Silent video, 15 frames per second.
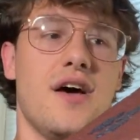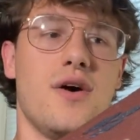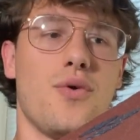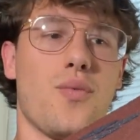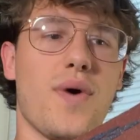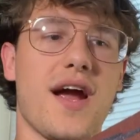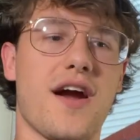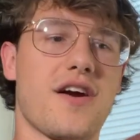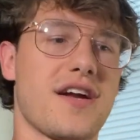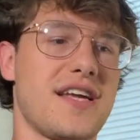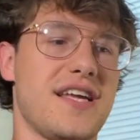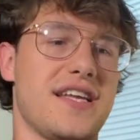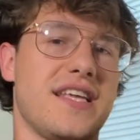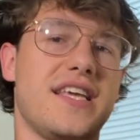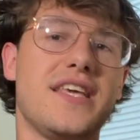where
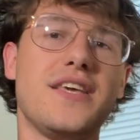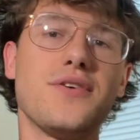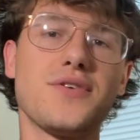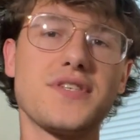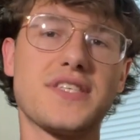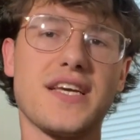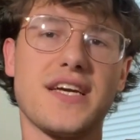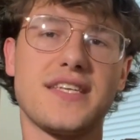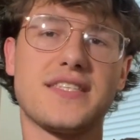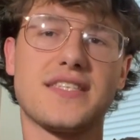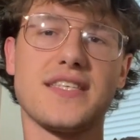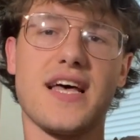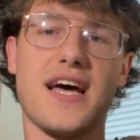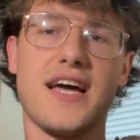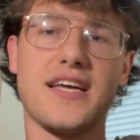in heel side
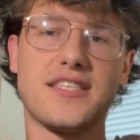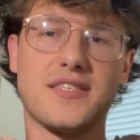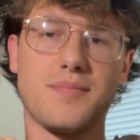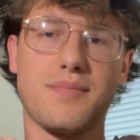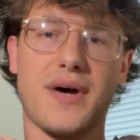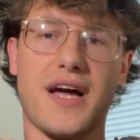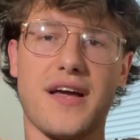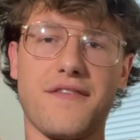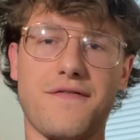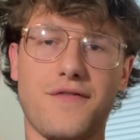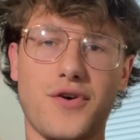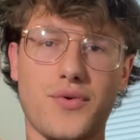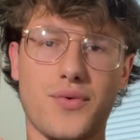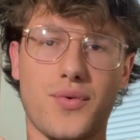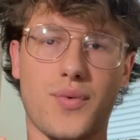slides, my
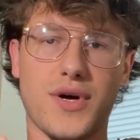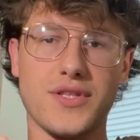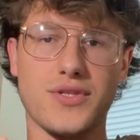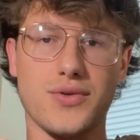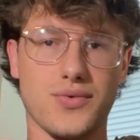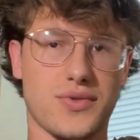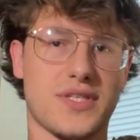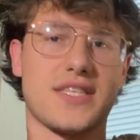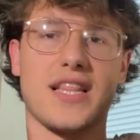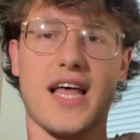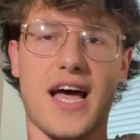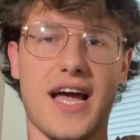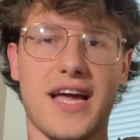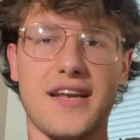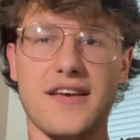foot would want to
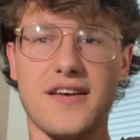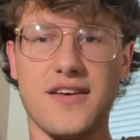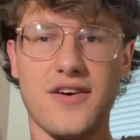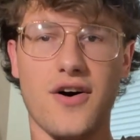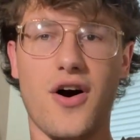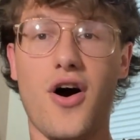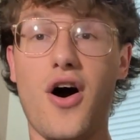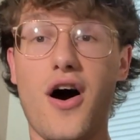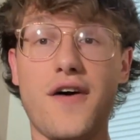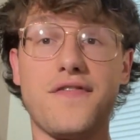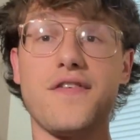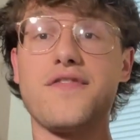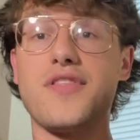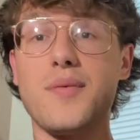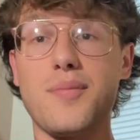slide off
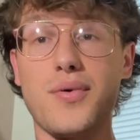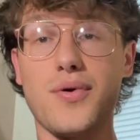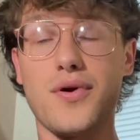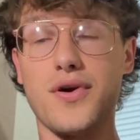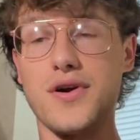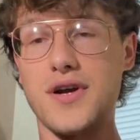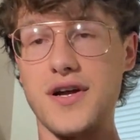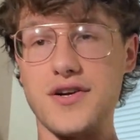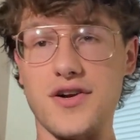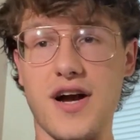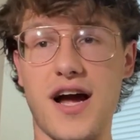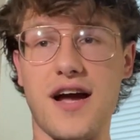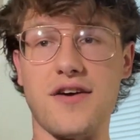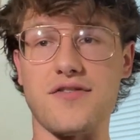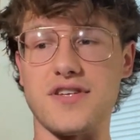of the board under
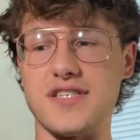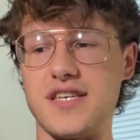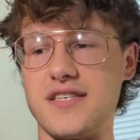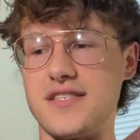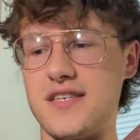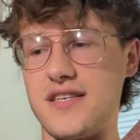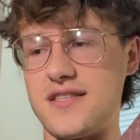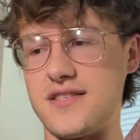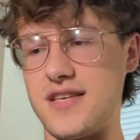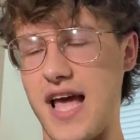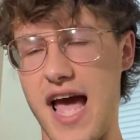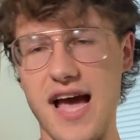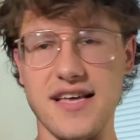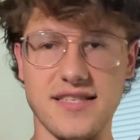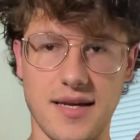high resistance
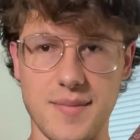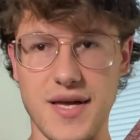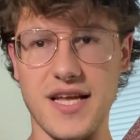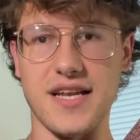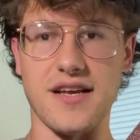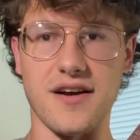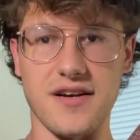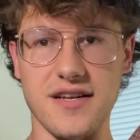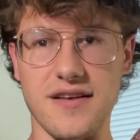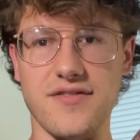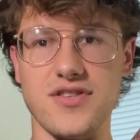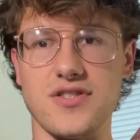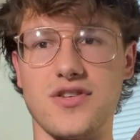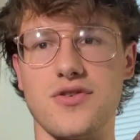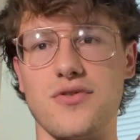as I'm hitting
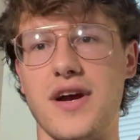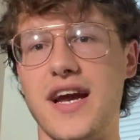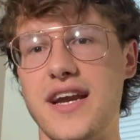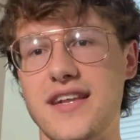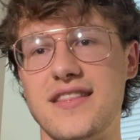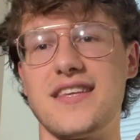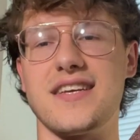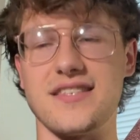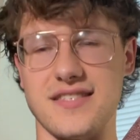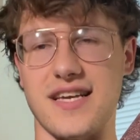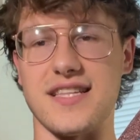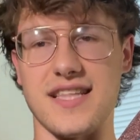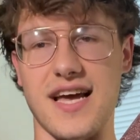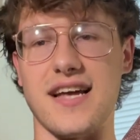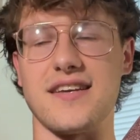uneven terrain and things
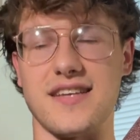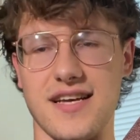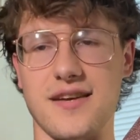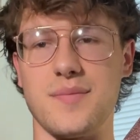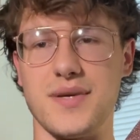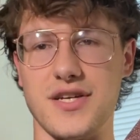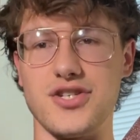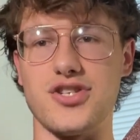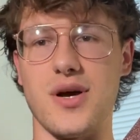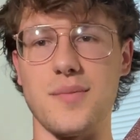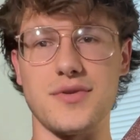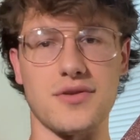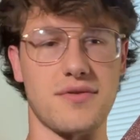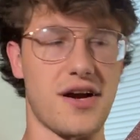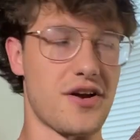like that, kind of being
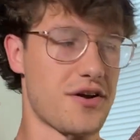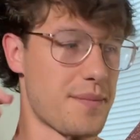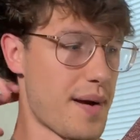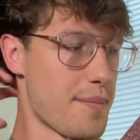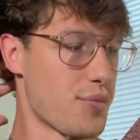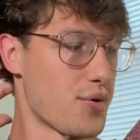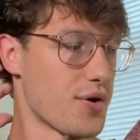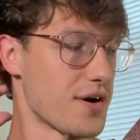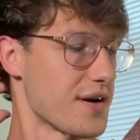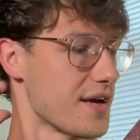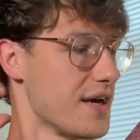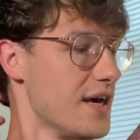jumped around on my board.